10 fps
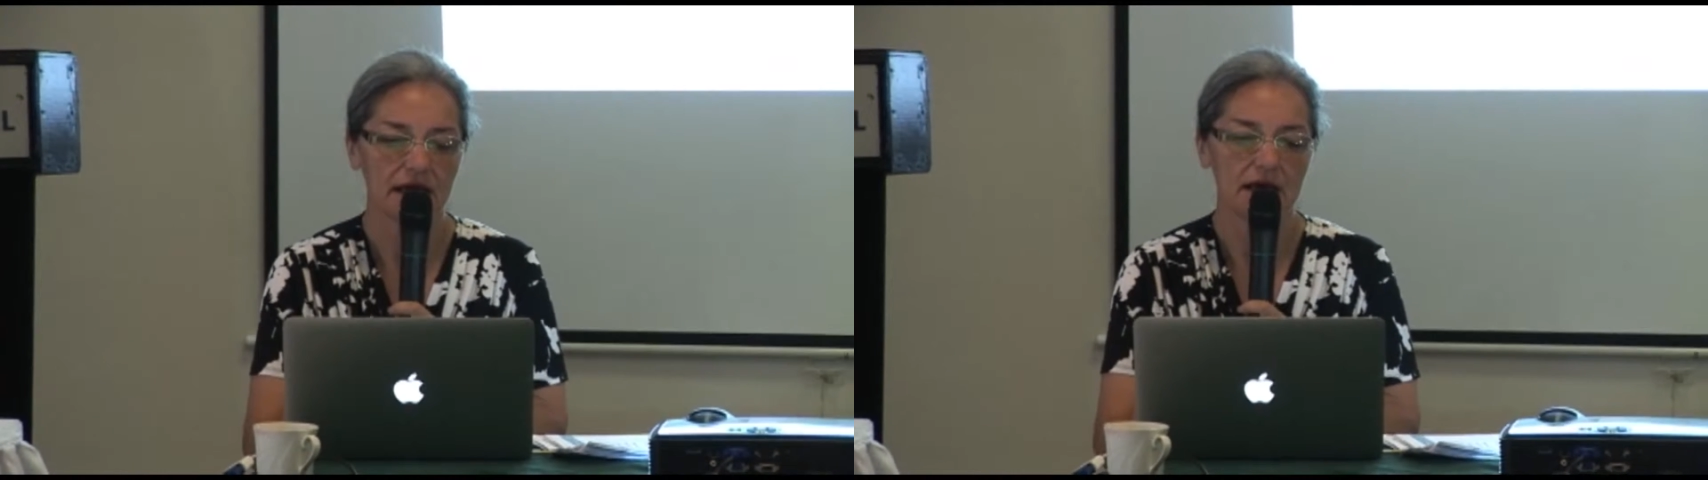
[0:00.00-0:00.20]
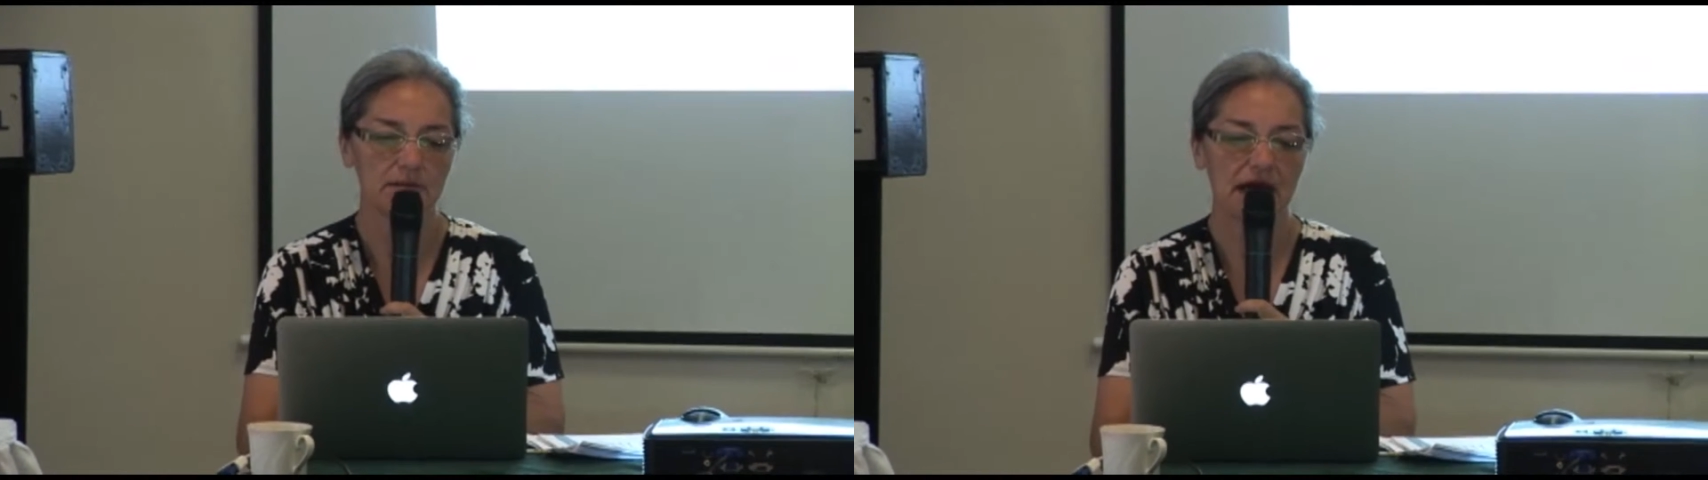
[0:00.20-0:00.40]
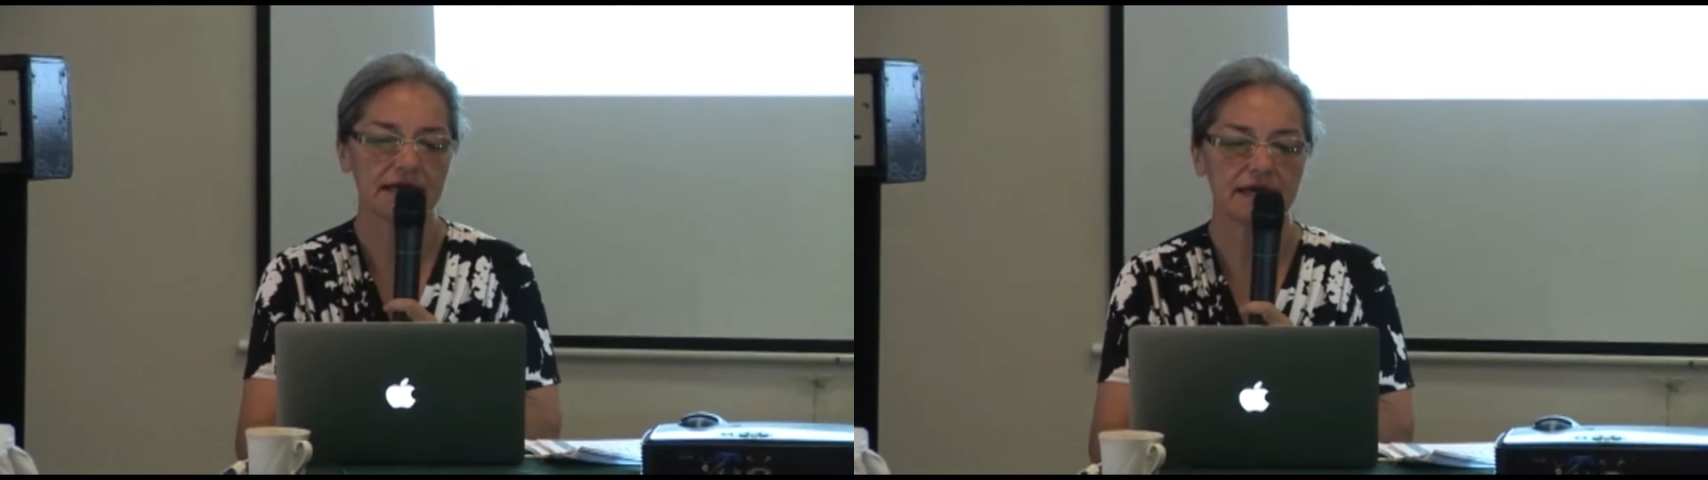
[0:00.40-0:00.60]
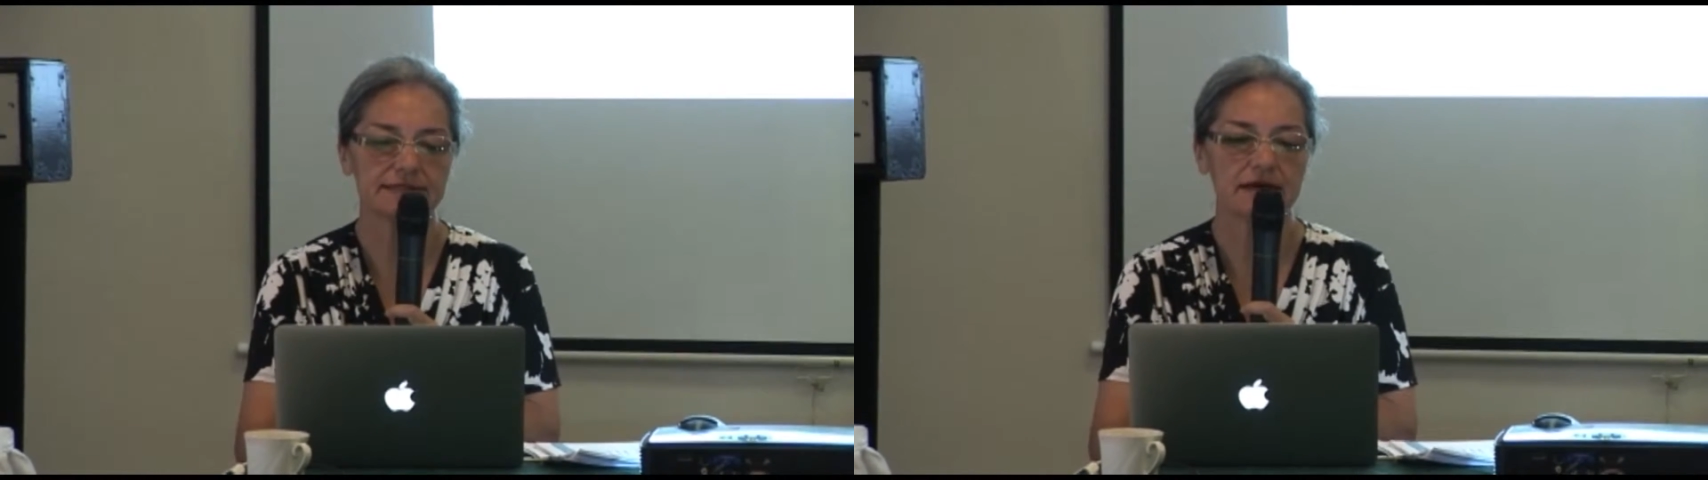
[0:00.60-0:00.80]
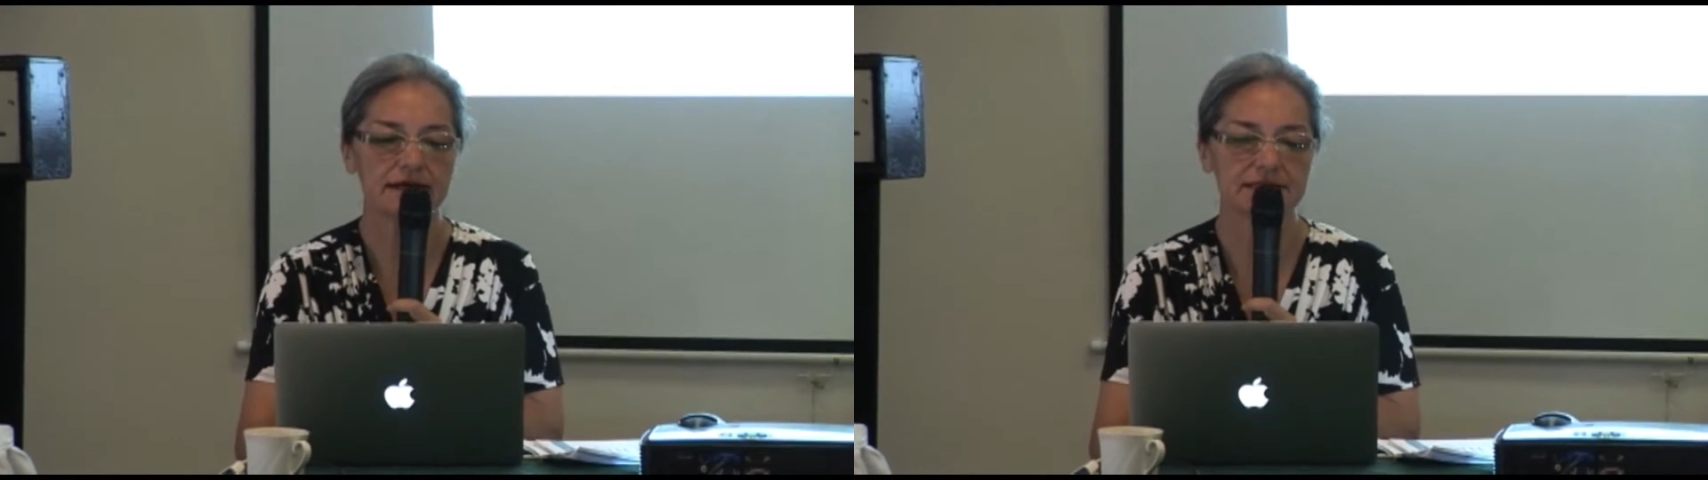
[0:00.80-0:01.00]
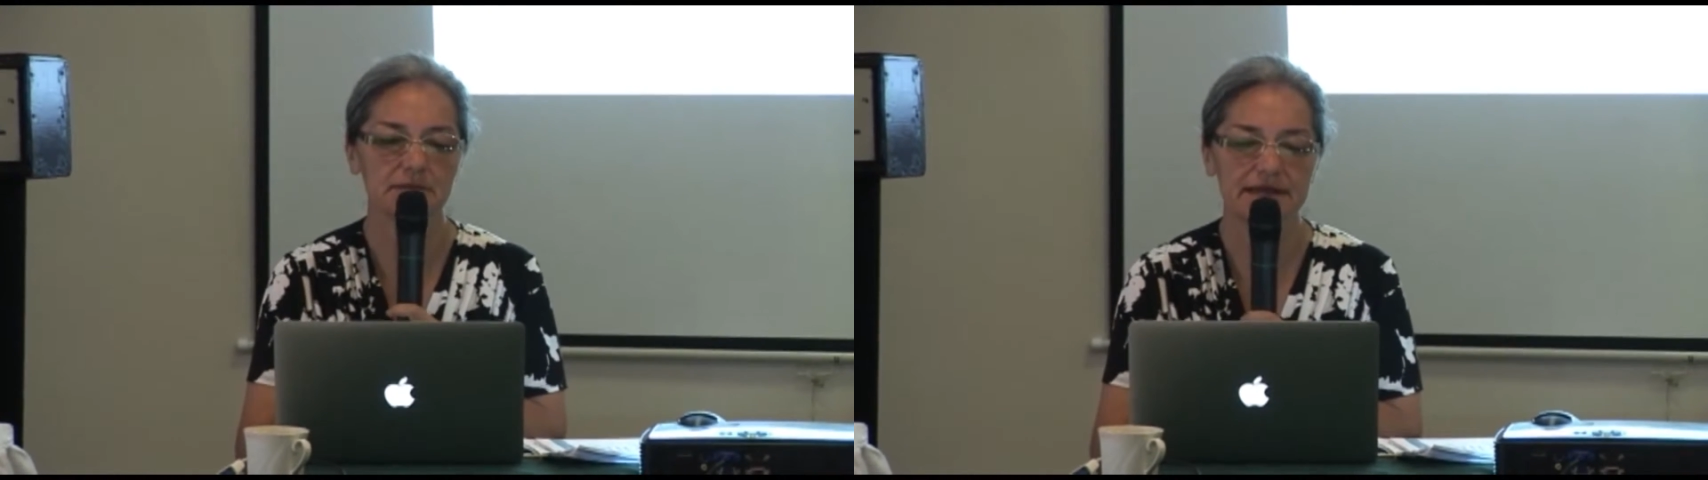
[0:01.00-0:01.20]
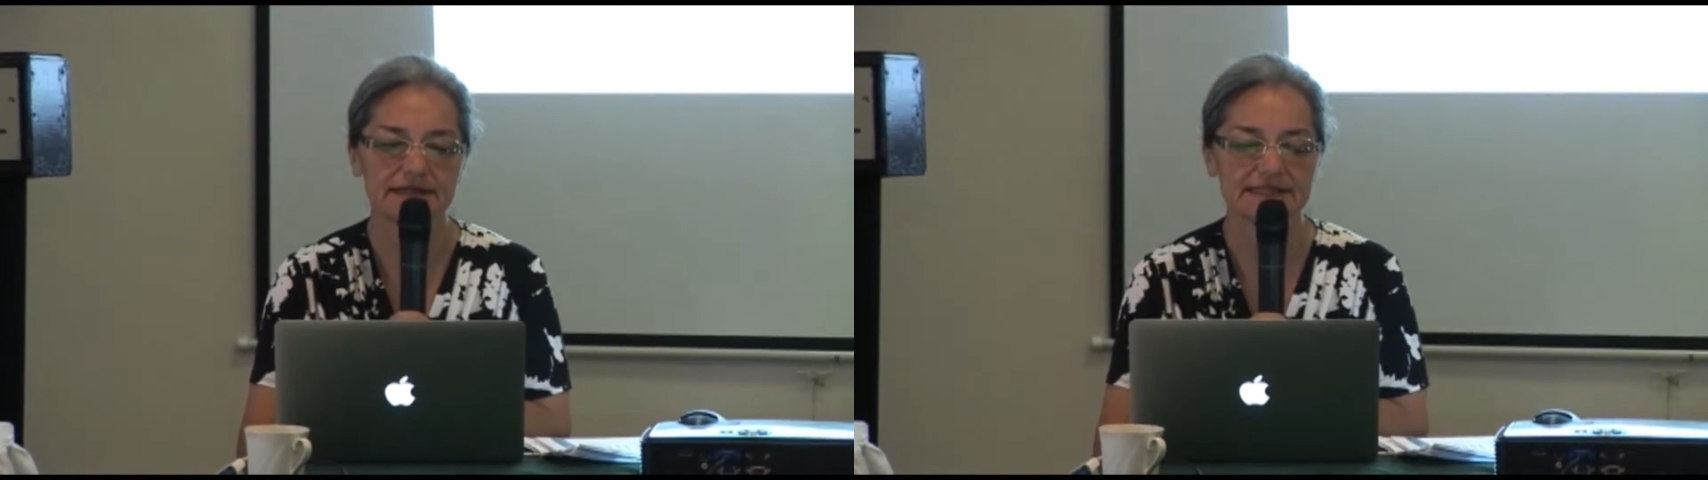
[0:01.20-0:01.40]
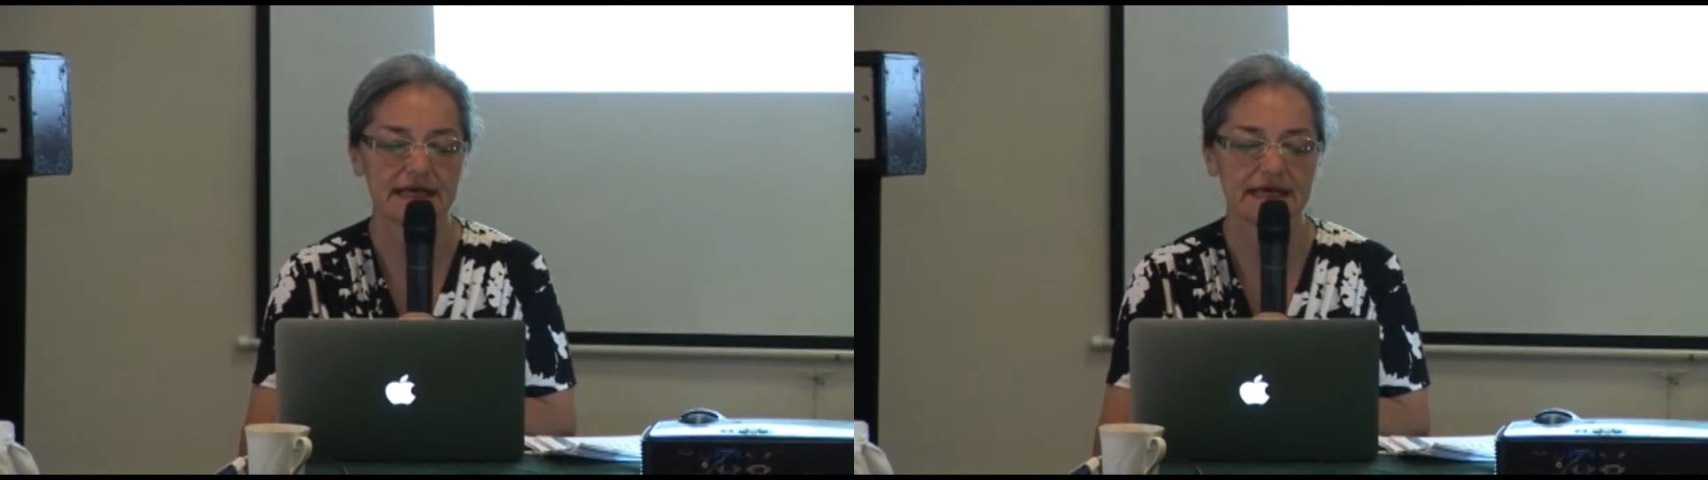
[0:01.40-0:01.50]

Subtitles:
I talked about this